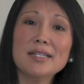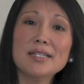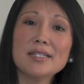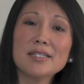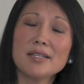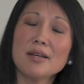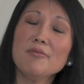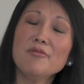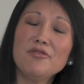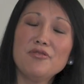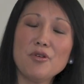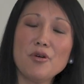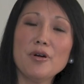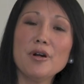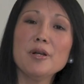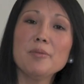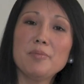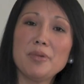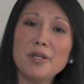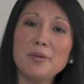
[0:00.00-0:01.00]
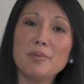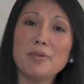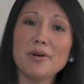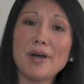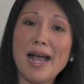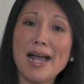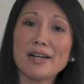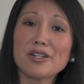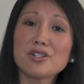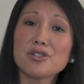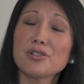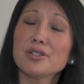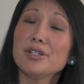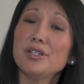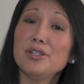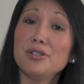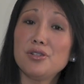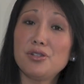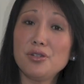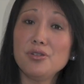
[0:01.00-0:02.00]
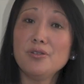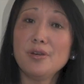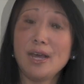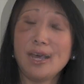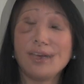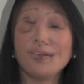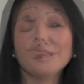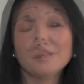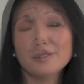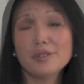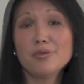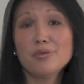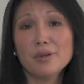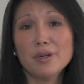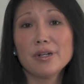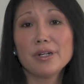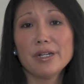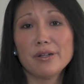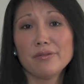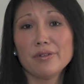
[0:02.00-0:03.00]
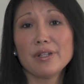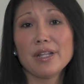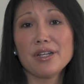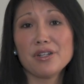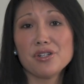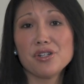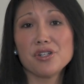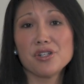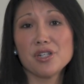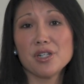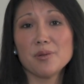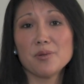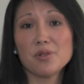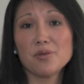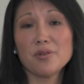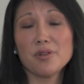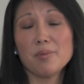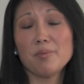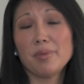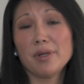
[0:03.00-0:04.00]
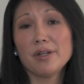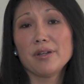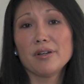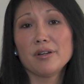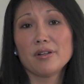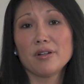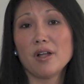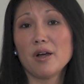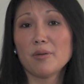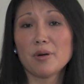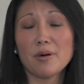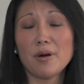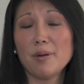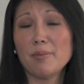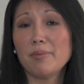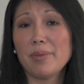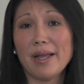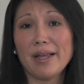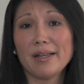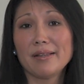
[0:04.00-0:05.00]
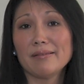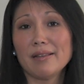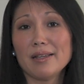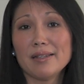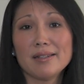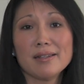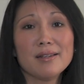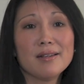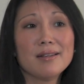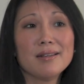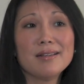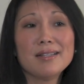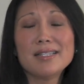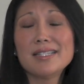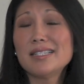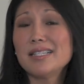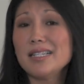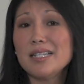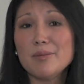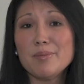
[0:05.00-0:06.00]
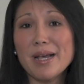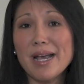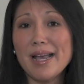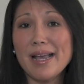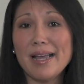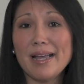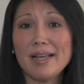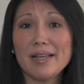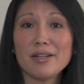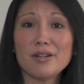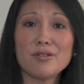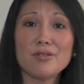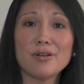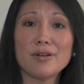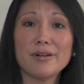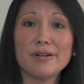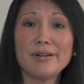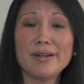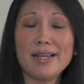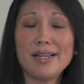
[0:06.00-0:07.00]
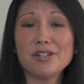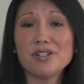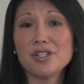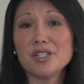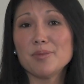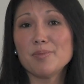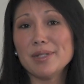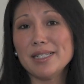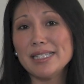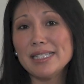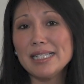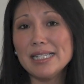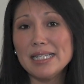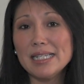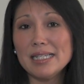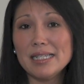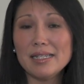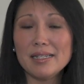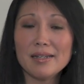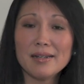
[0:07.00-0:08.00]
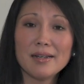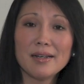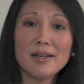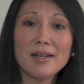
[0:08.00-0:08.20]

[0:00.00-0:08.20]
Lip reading: Some foreign people actually do have good working relationships with a big conglomerate bank like Citibank or HSBC.